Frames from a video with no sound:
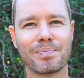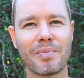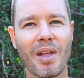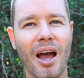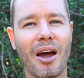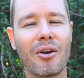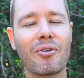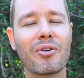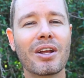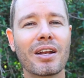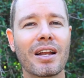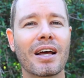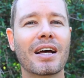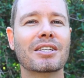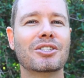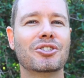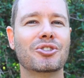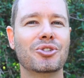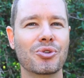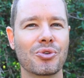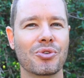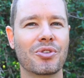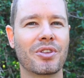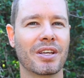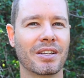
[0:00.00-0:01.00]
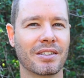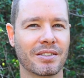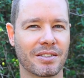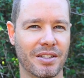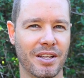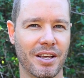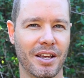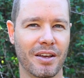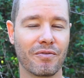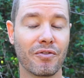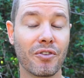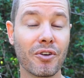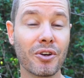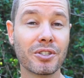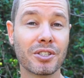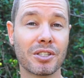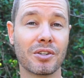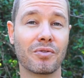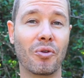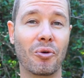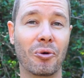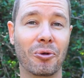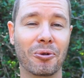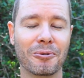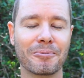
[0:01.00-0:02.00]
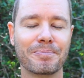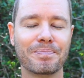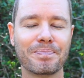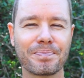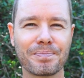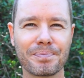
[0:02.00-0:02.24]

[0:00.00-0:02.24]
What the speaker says: I realized two things there. First of all,